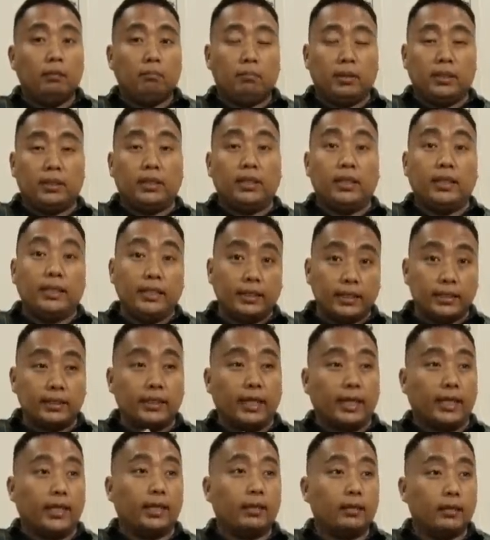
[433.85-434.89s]
but the leader
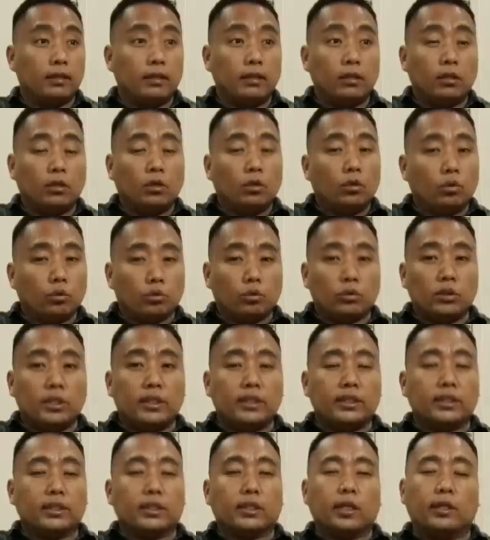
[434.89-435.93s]
thake, wo to
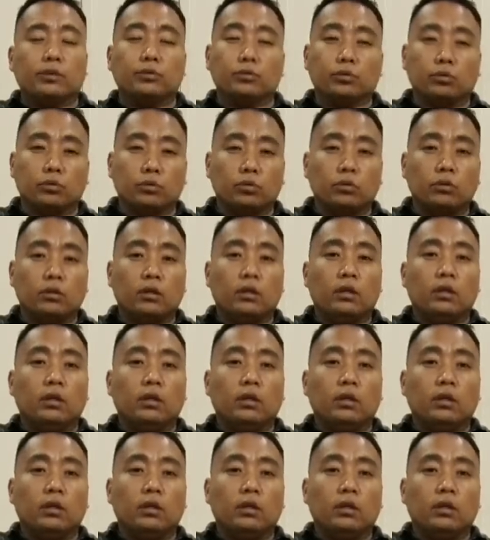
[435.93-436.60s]
leader khan to,